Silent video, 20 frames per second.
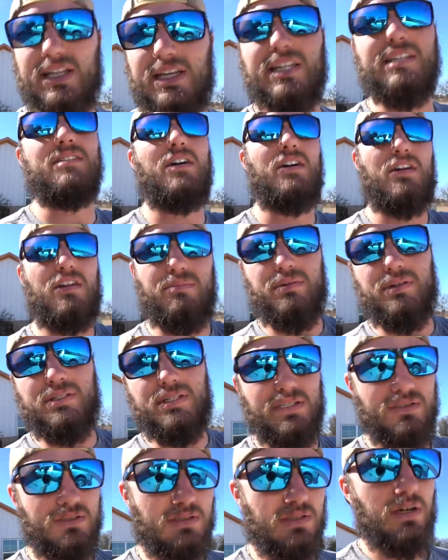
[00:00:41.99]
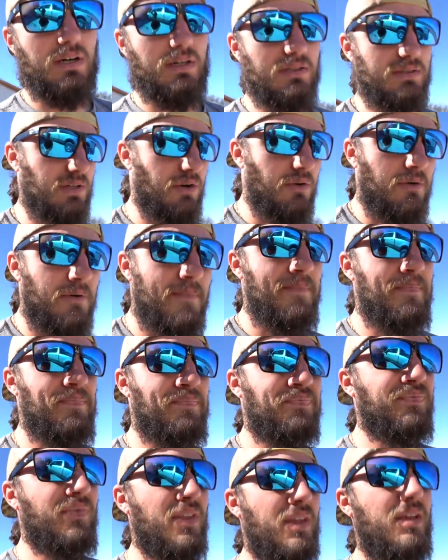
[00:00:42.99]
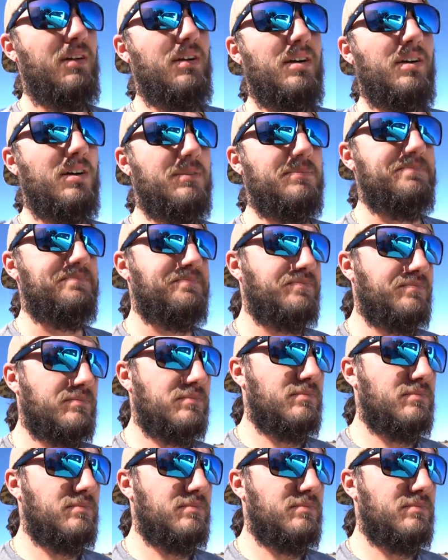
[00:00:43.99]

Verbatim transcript: It is one hundred percent stock. So um,